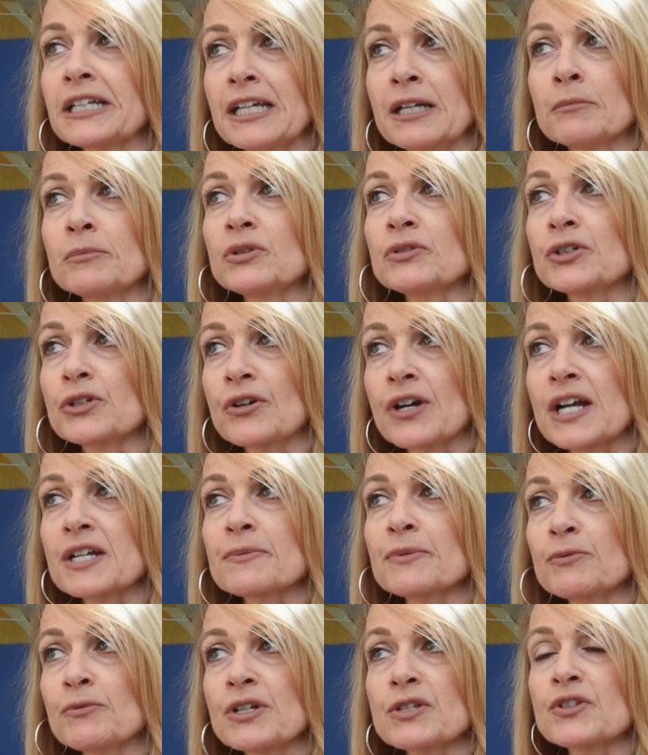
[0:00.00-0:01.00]
& Gamble, and her
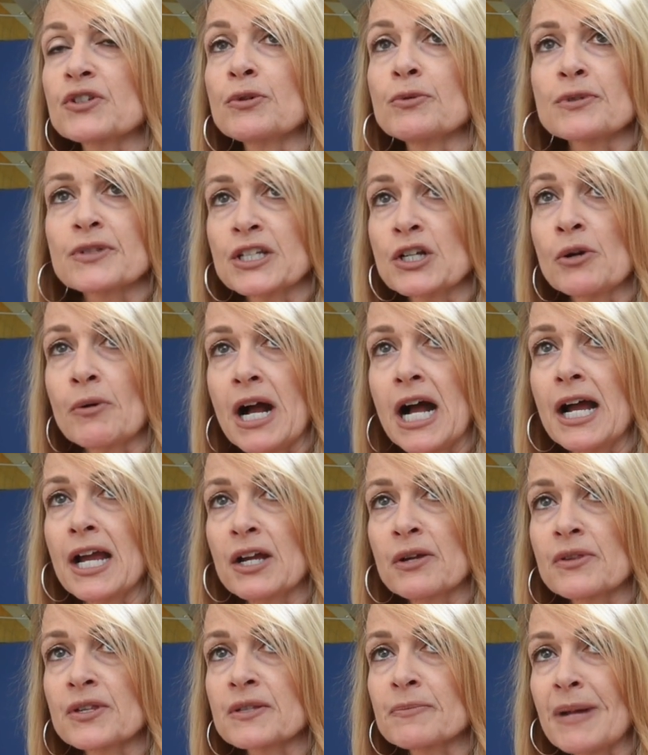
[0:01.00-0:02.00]
husband was too. It was in
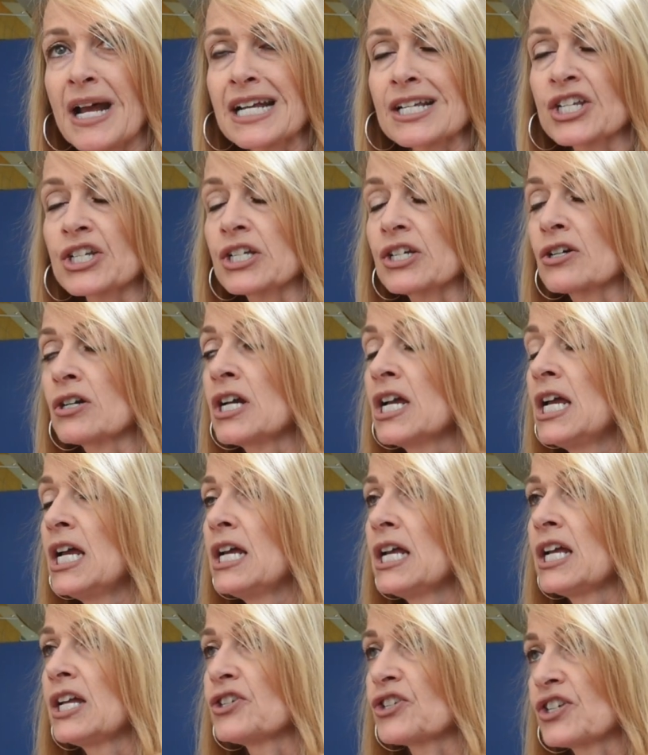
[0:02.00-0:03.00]
Ohio this past year,
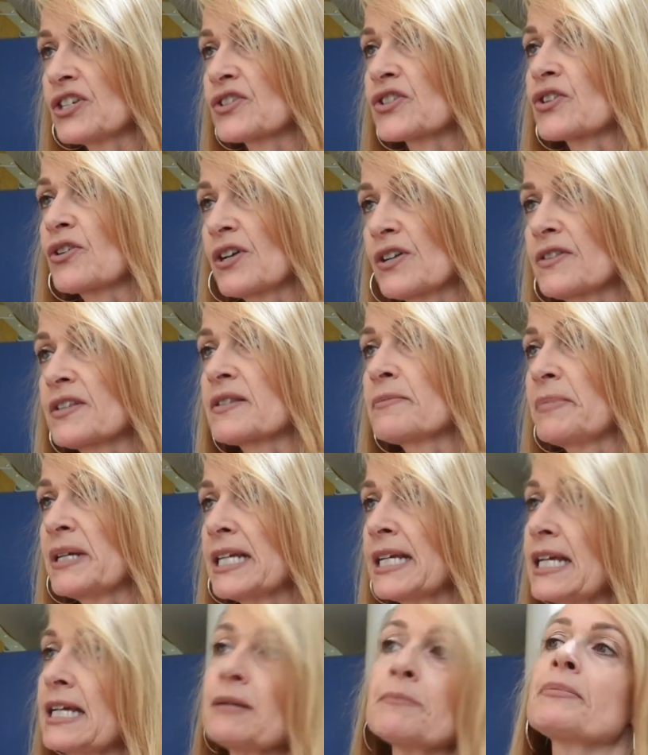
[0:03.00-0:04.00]
and she started this
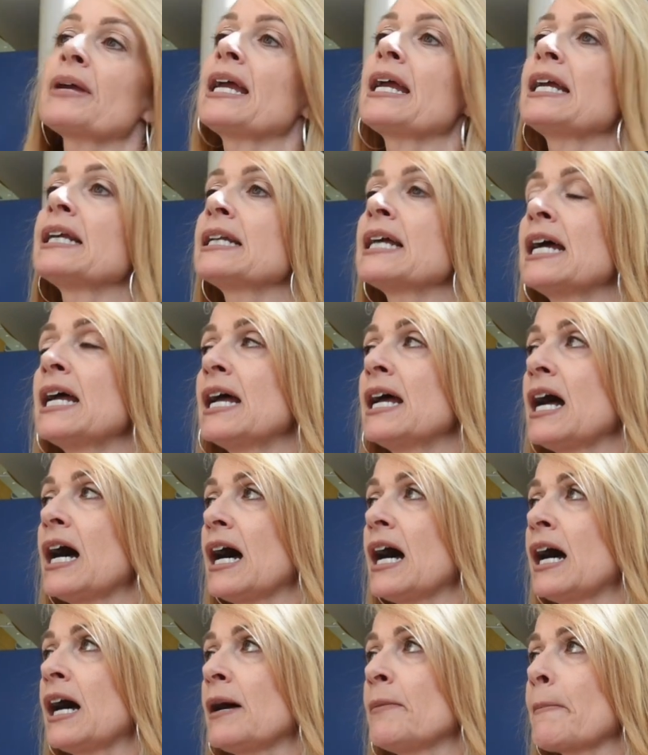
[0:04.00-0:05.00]
big campaign.
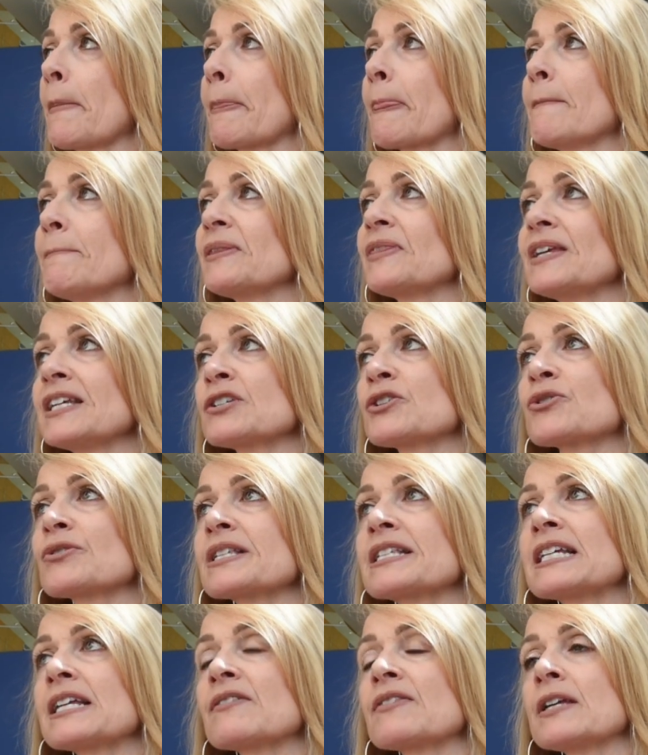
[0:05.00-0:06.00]
But the
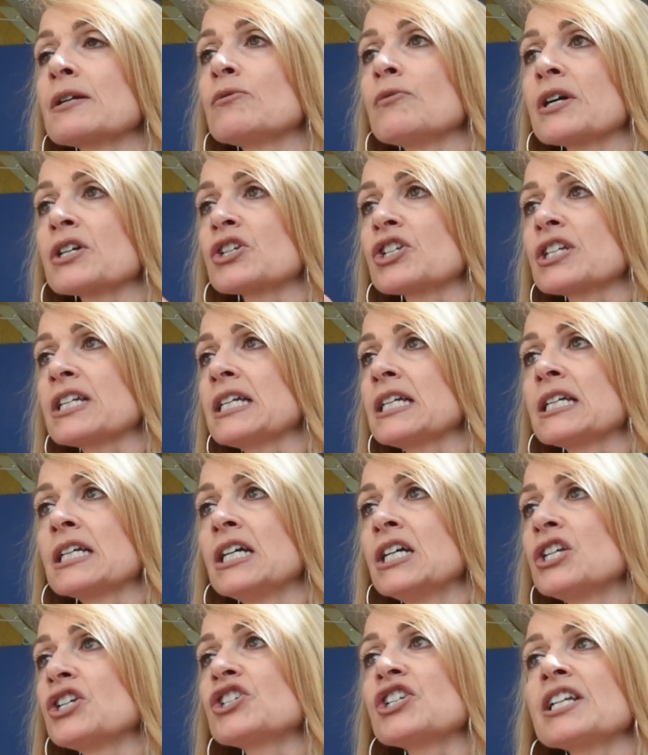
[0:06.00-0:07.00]
interesting thing was
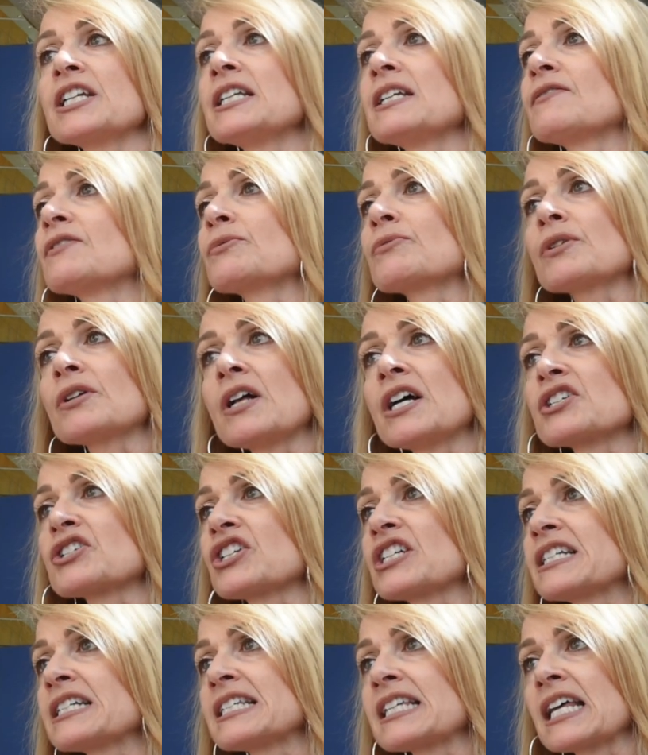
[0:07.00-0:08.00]
she didn't even
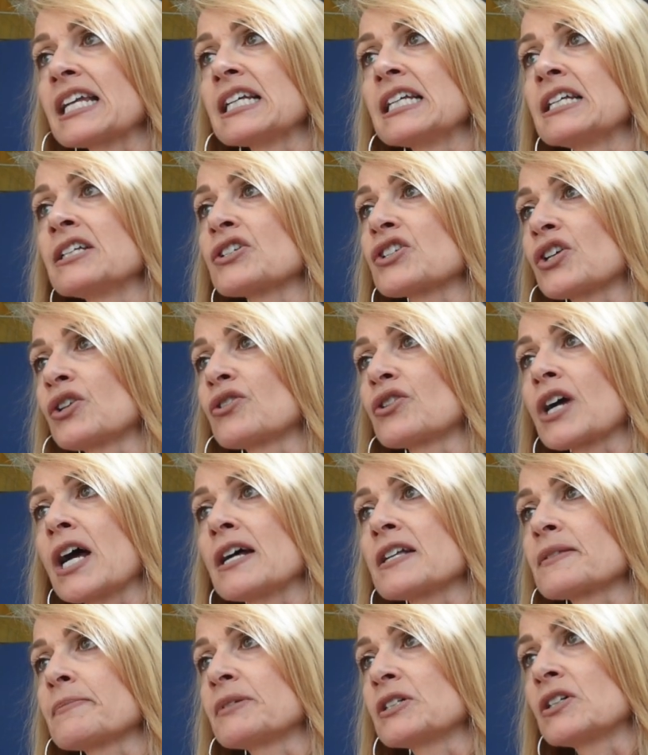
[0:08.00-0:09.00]
realize she had done it until her
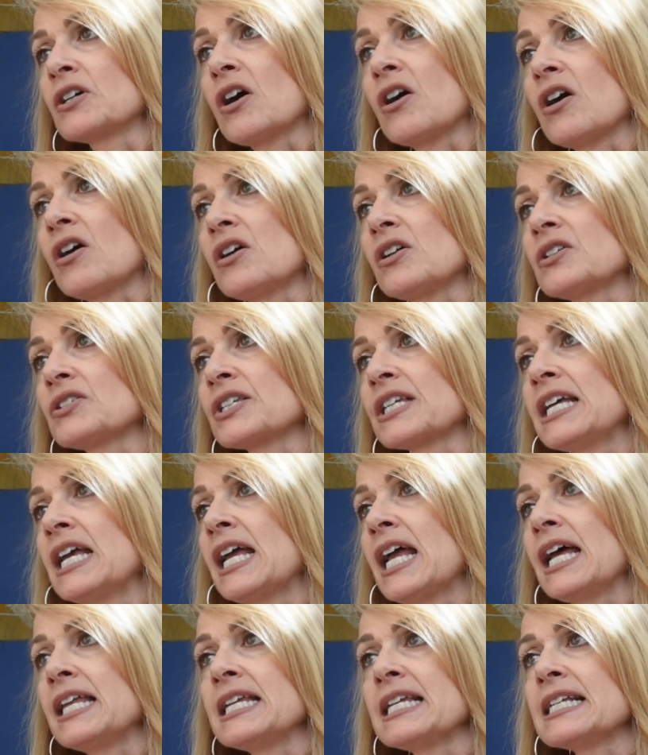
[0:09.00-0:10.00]
husband called,
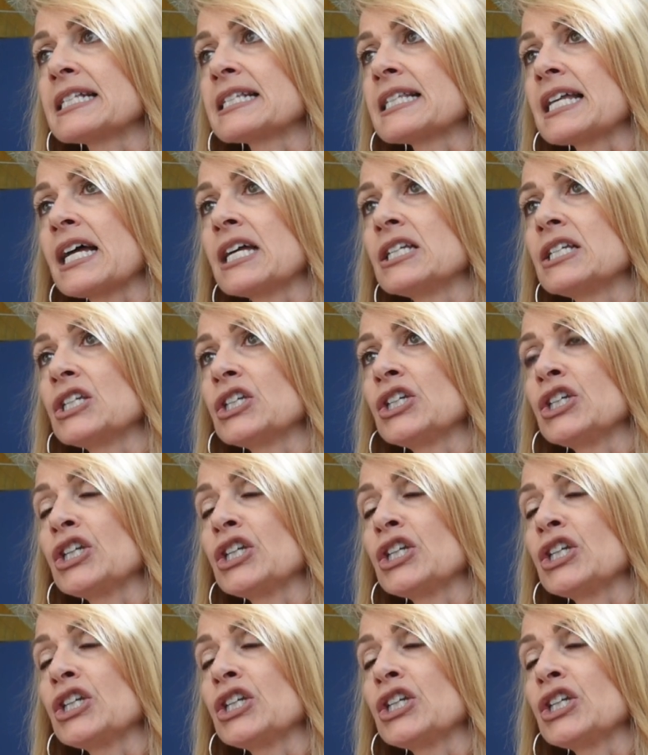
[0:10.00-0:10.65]
and he said,